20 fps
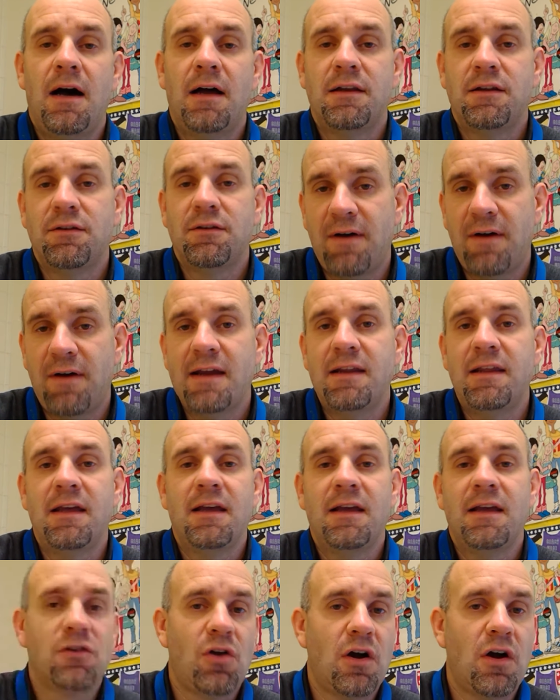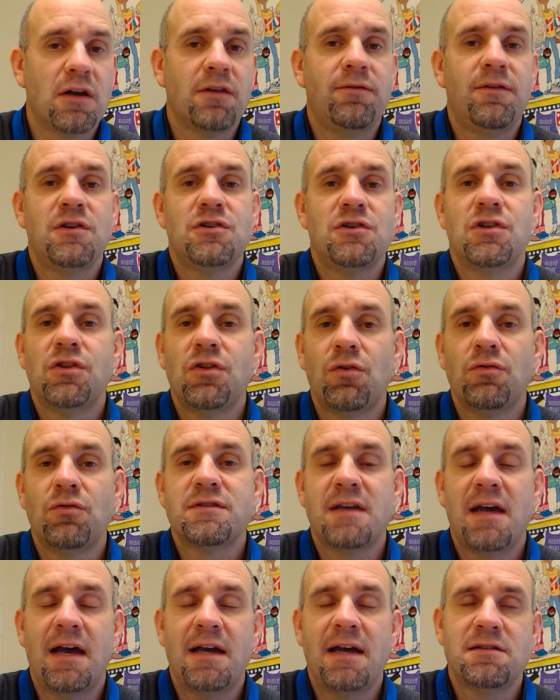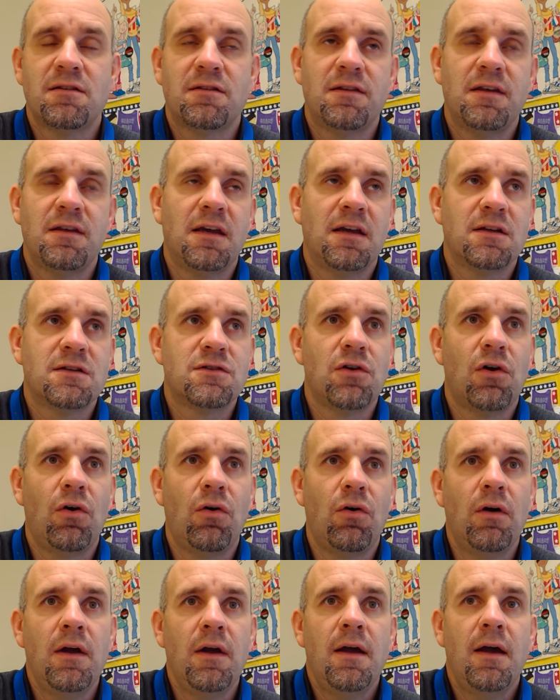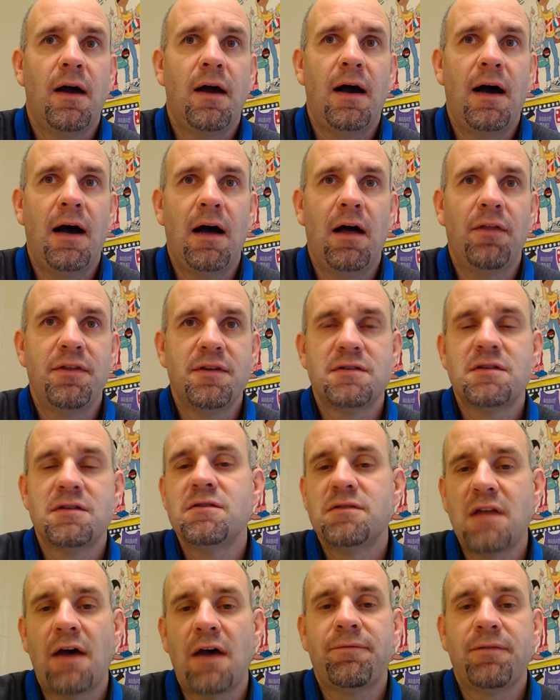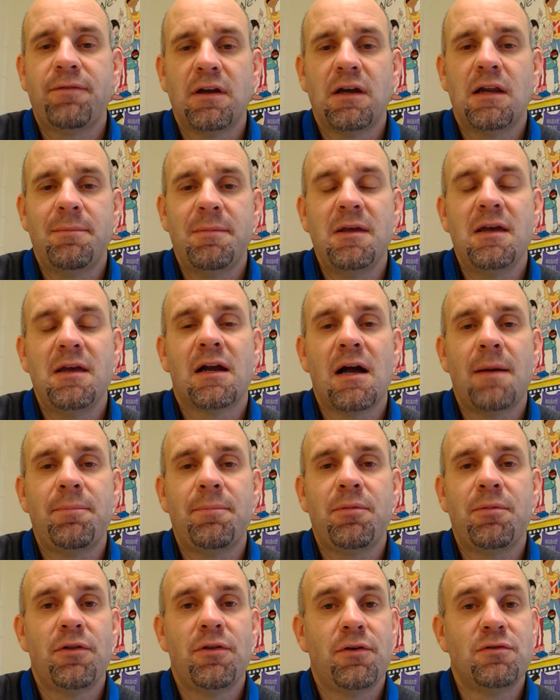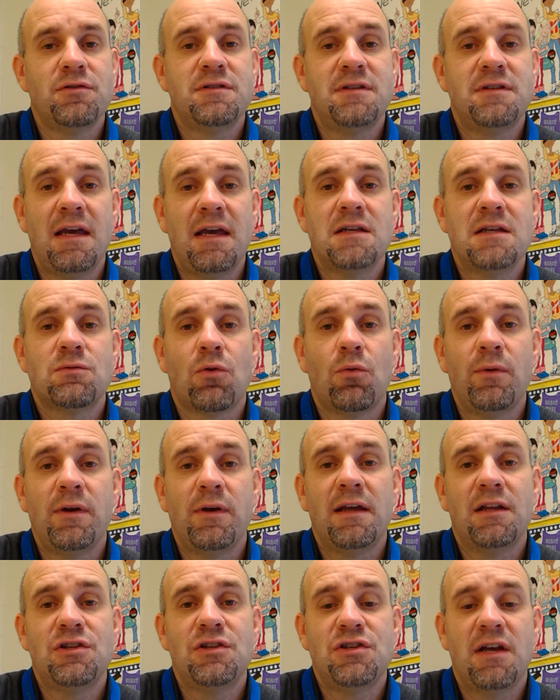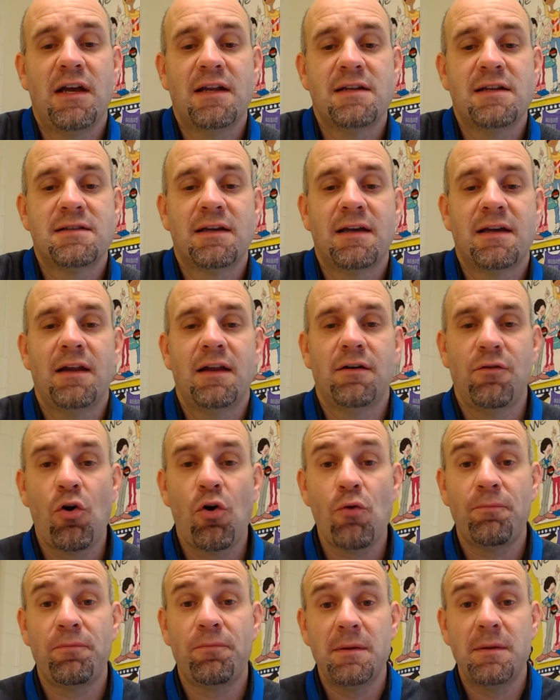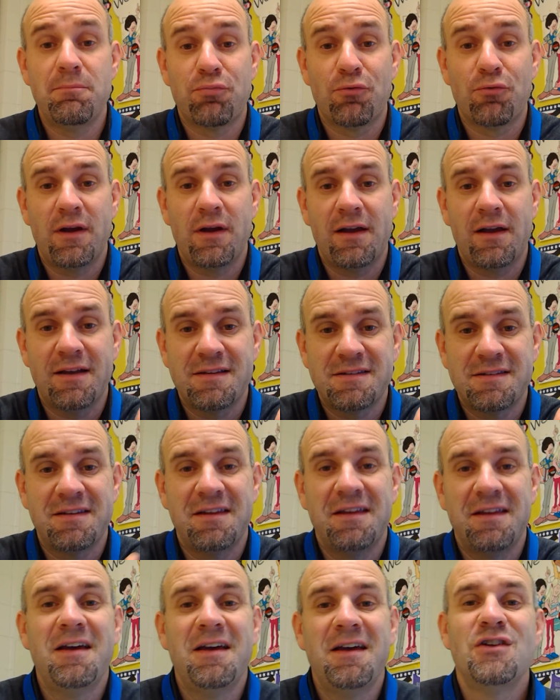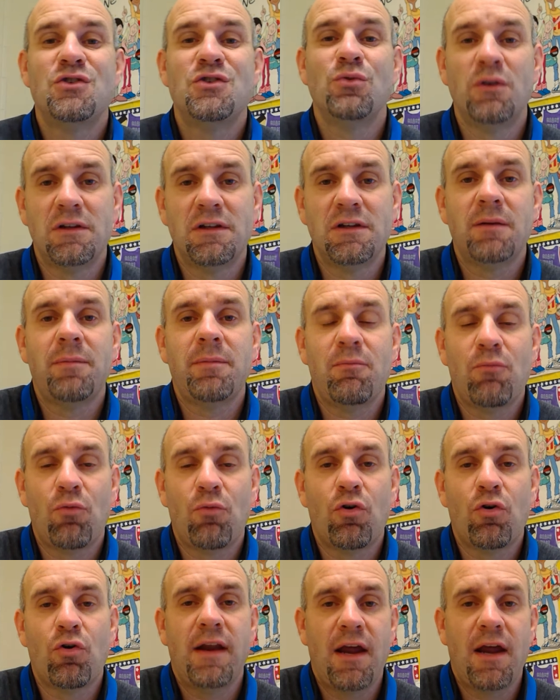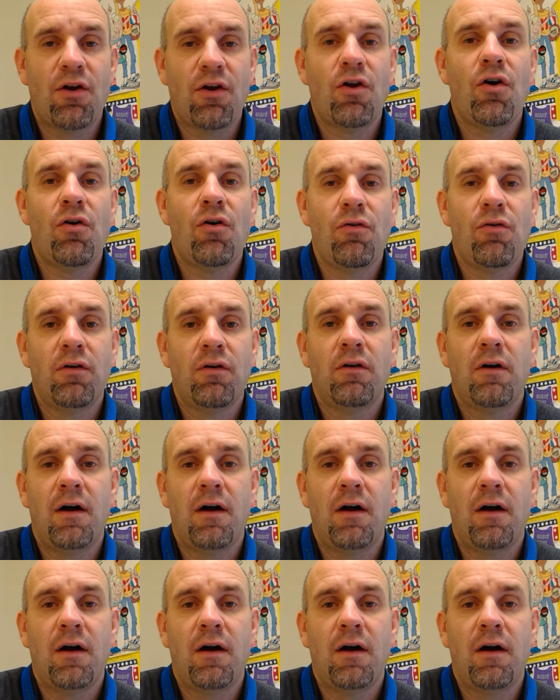dividing, long division, those kinds of things. So this is definitely going to be a couple of those days where we get a chance to kind of hopefully bring us to a little bit more narrow